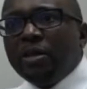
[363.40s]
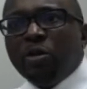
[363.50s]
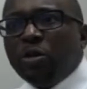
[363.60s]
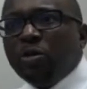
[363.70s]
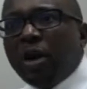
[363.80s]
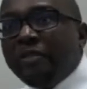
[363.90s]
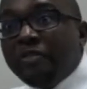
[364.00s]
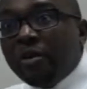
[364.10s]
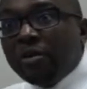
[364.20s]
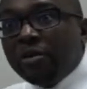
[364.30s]
your
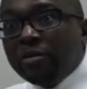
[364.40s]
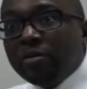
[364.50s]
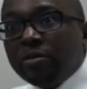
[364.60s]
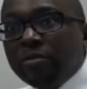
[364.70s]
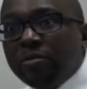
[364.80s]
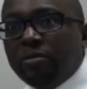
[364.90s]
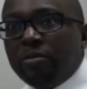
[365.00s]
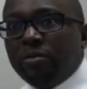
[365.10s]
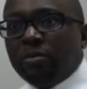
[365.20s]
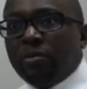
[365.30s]
effort,
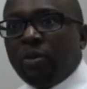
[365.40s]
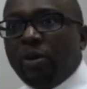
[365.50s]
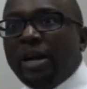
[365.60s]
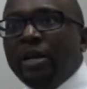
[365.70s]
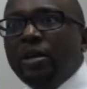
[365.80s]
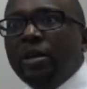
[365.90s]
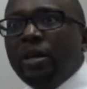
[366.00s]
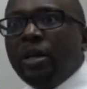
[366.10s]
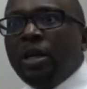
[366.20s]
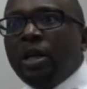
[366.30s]
right?
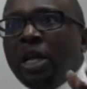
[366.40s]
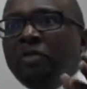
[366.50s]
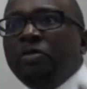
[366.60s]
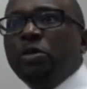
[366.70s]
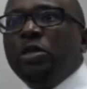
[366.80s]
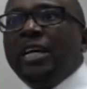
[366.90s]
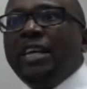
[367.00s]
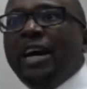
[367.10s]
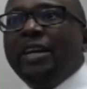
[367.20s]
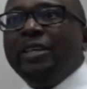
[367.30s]
If you did
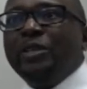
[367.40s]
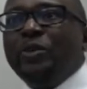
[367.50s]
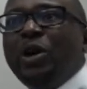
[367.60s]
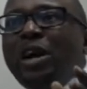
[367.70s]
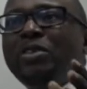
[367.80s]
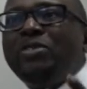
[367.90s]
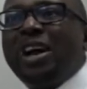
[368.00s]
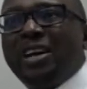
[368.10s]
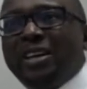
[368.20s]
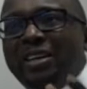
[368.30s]
that, you will
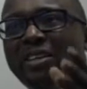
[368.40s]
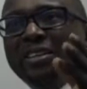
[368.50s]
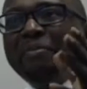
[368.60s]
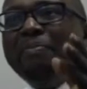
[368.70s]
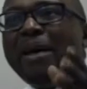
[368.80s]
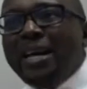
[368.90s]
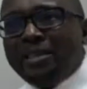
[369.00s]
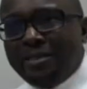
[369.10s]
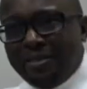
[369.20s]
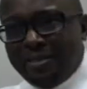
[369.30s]
attract the
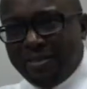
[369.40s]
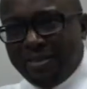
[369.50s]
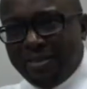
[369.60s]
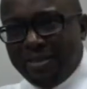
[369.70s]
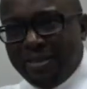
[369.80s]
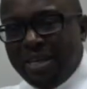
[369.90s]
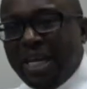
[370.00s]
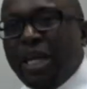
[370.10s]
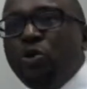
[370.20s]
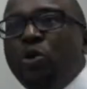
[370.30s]
best,
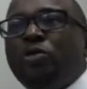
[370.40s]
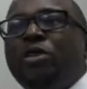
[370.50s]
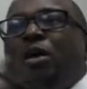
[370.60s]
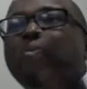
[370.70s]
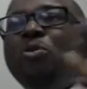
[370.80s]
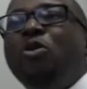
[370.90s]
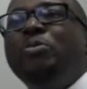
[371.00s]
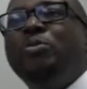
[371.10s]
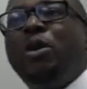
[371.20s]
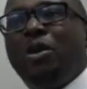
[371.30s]
and you will attract more
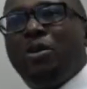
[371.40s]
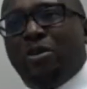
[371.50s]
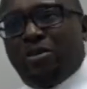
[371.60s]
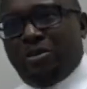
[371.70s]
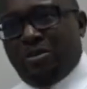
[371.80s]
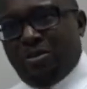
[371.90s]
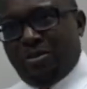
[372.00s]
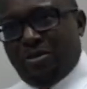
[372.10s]
people across